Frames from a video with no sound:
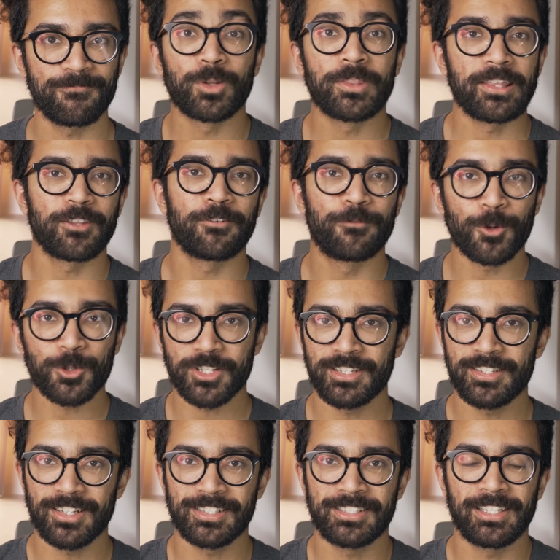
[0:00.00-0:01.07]
Well then, the force
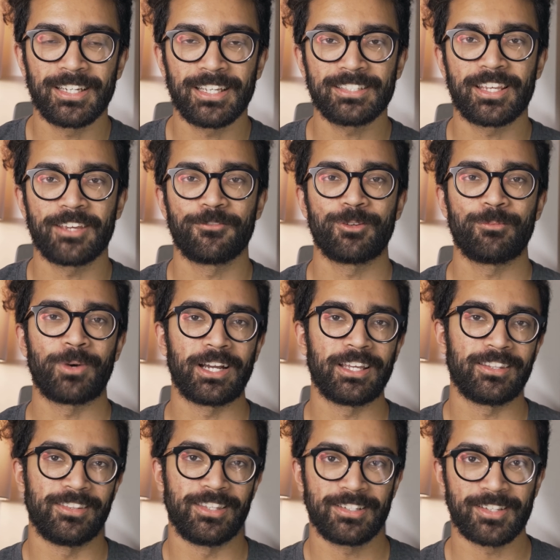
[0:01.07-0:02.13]
exerted is given
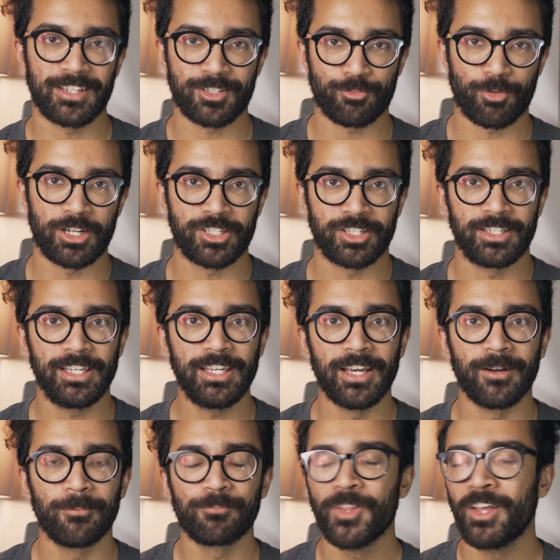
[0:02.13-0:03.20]
by this expression
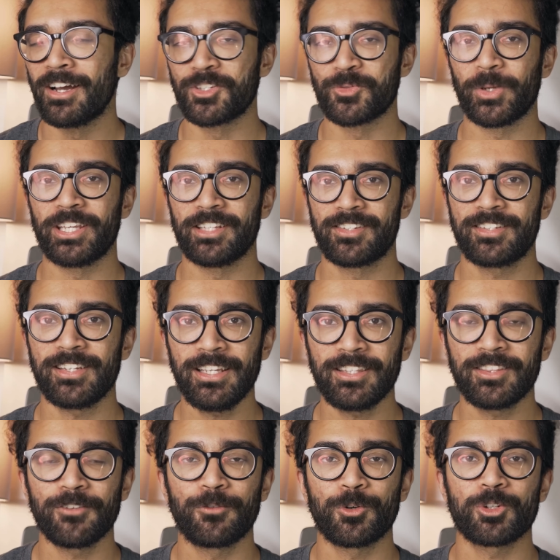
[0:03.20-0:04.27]
here. As we can
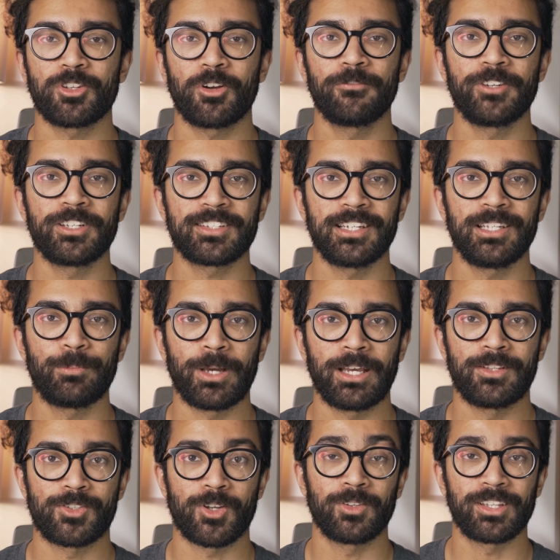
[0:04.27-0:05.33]
see, the force obviously
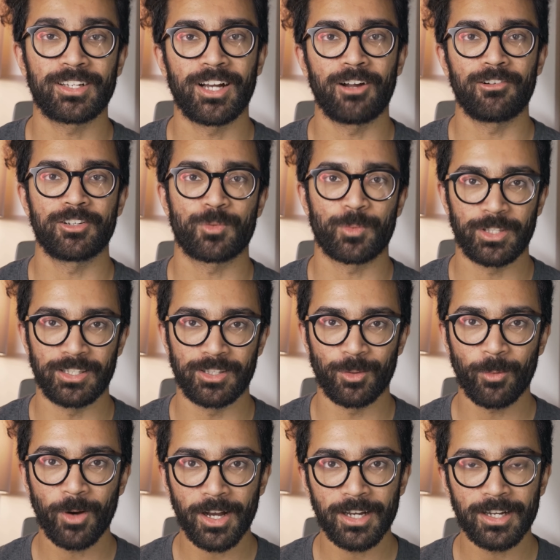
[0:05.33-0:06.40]
depends on the currents within
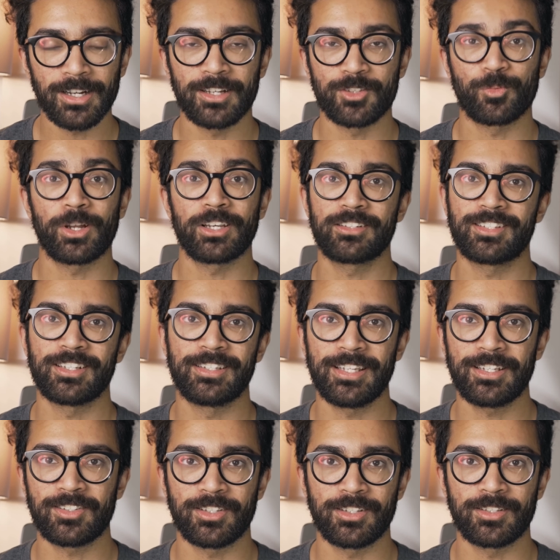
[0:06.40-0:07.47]
the wire, as well as the
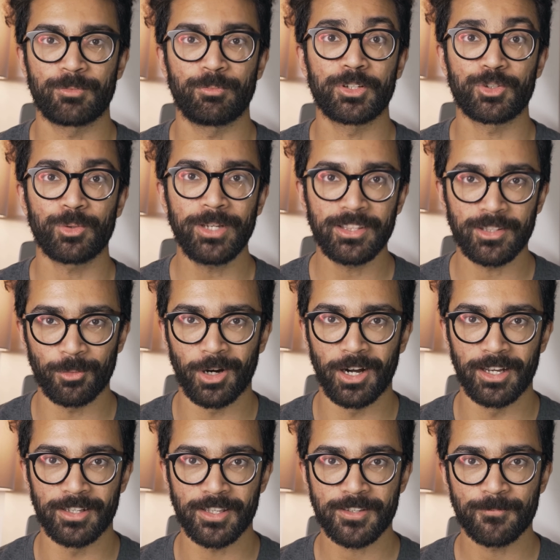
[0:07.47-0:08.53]
distance between the
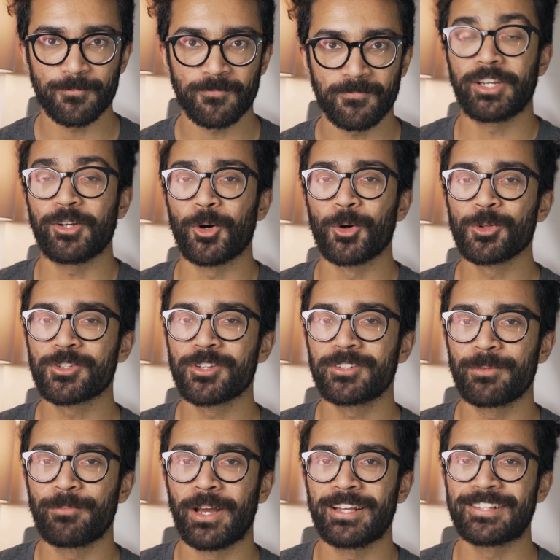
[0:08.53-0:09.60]
wires. But it
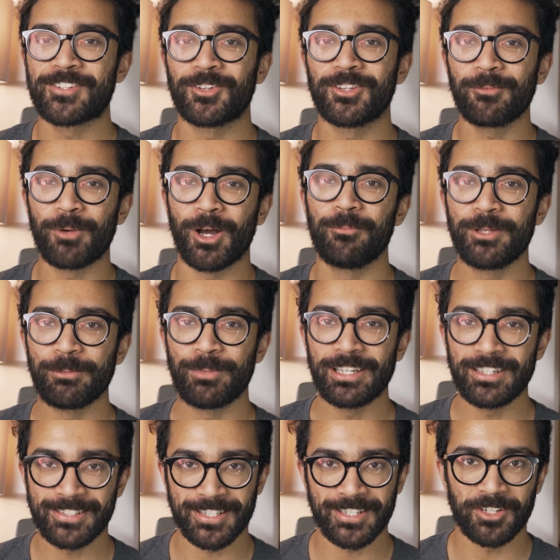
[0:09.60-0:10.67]
also depends on the
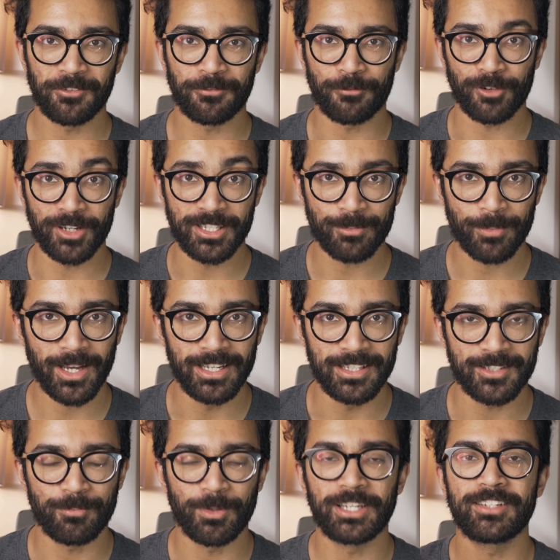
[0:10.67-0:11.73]
permeability of free
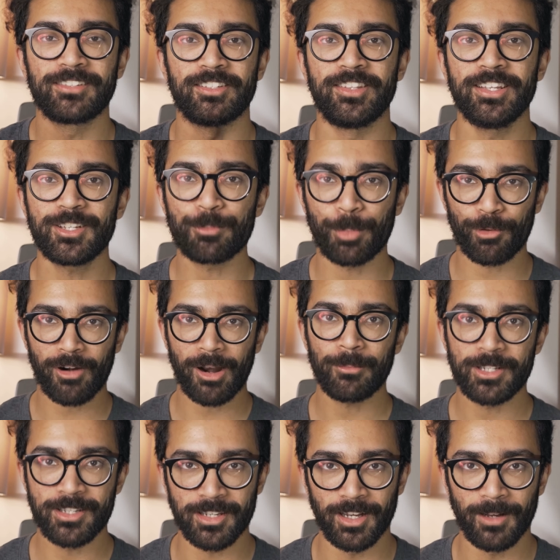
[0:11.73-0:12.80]
space. It is this
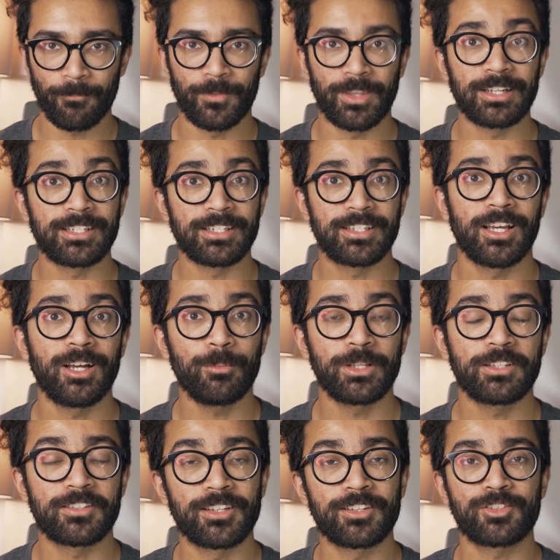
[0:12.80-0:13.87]
parameter that
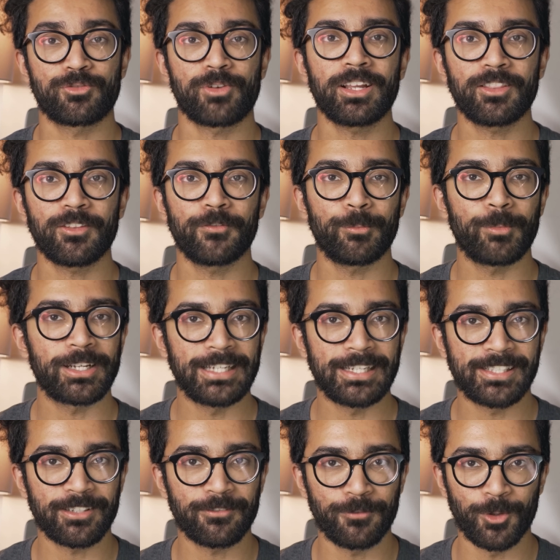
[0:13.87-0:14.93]
determines the strength of a
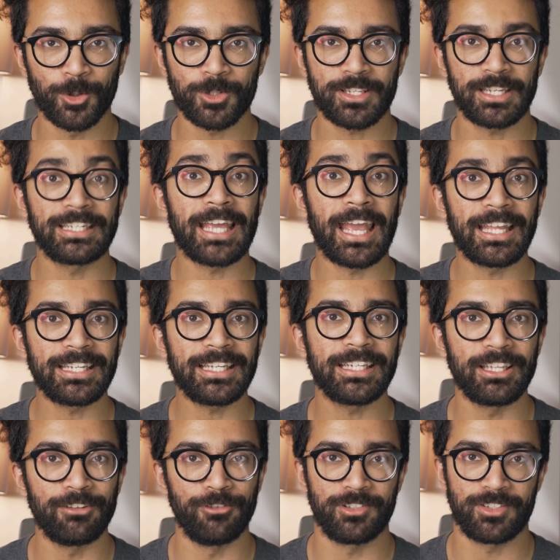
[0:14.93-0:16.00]
magnetic force in any
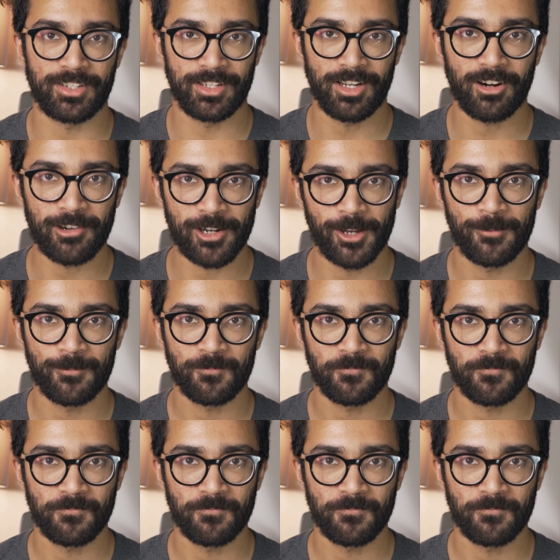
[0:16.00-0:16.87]
given scenario.